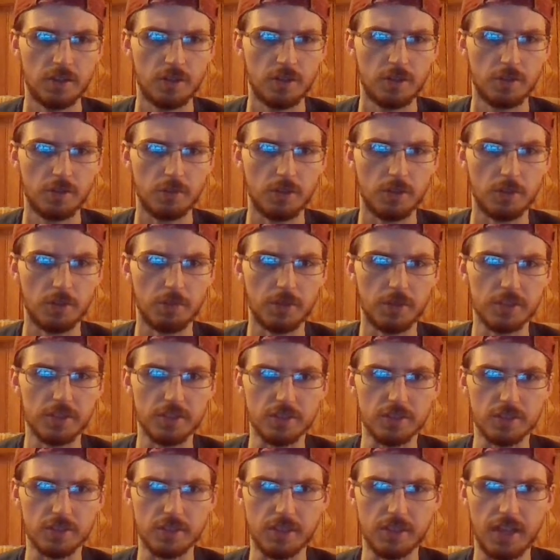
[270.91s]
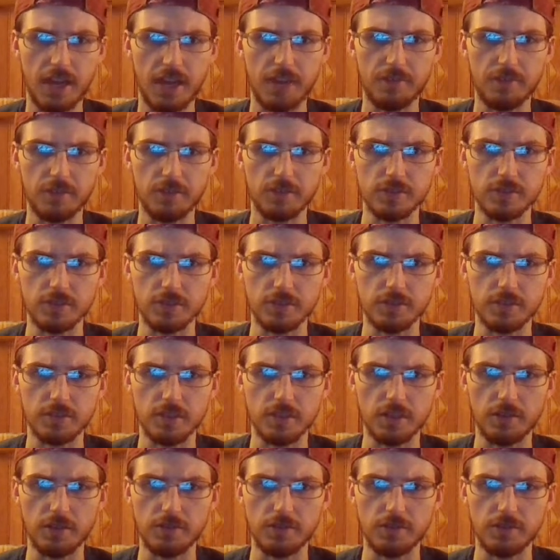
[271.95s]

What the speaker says: with a bunch of caverns and stuff.